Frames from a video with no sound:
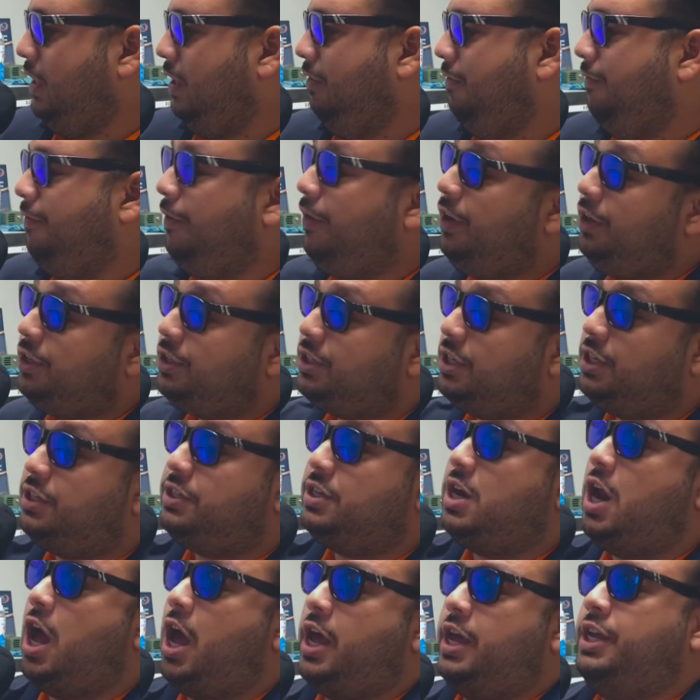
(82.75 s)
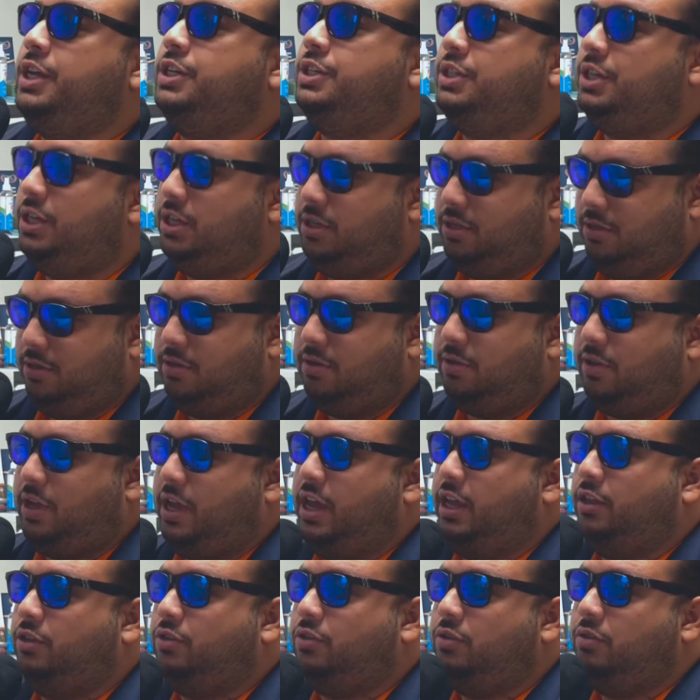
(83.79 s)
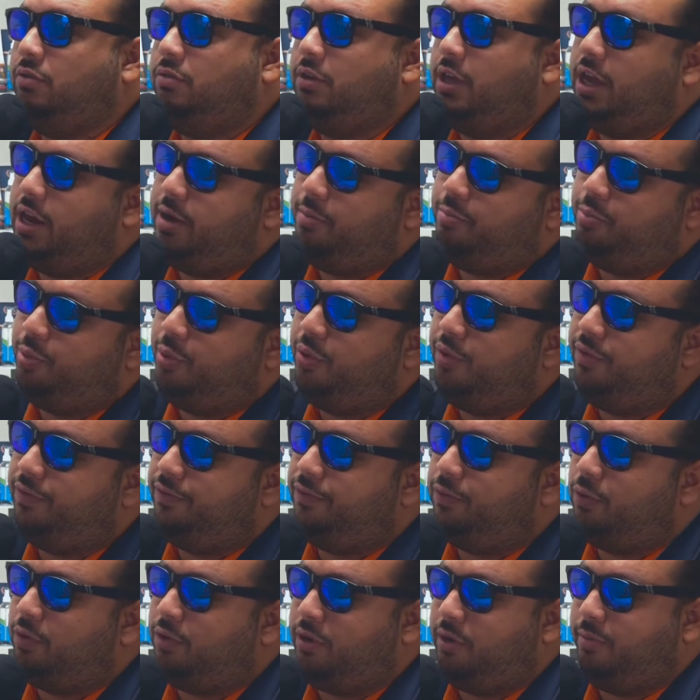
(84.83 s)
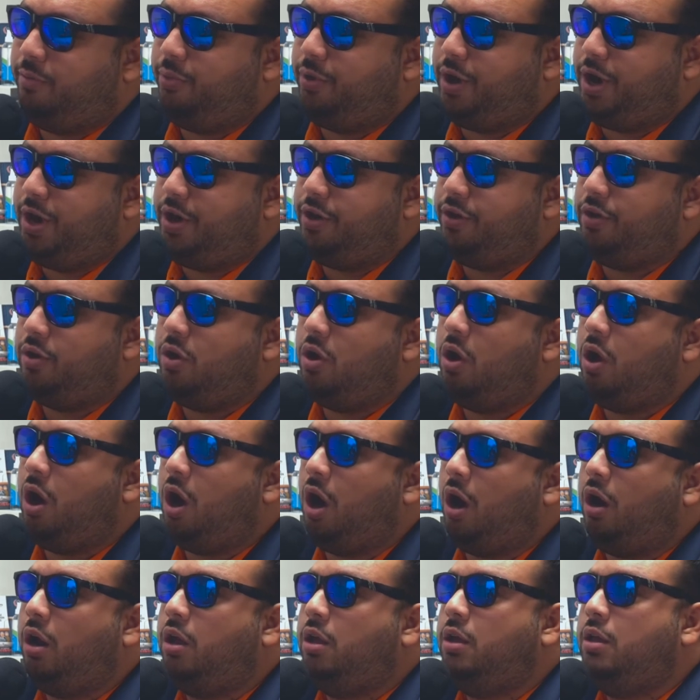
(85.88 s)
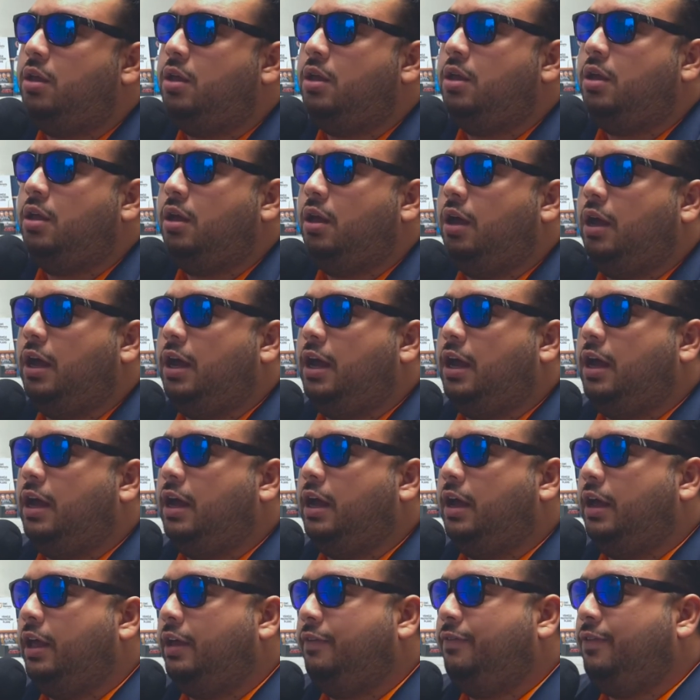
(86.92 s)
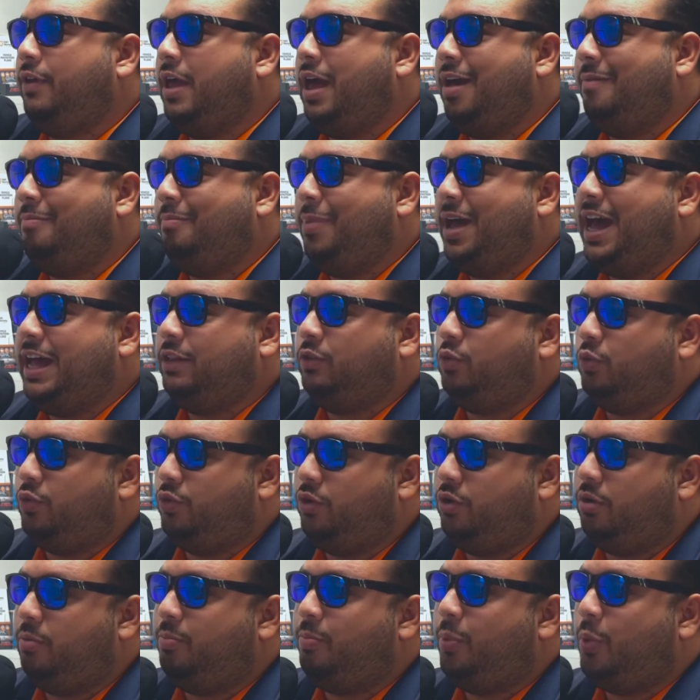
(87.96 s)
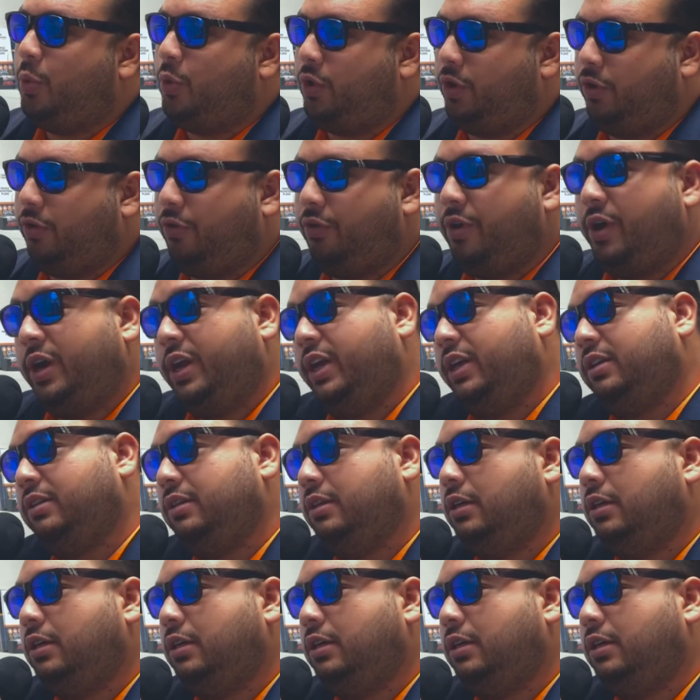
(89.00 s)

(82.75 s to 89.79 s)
first, it's not easy, okay, to get approved for a brand new car if you have bad or poor credit.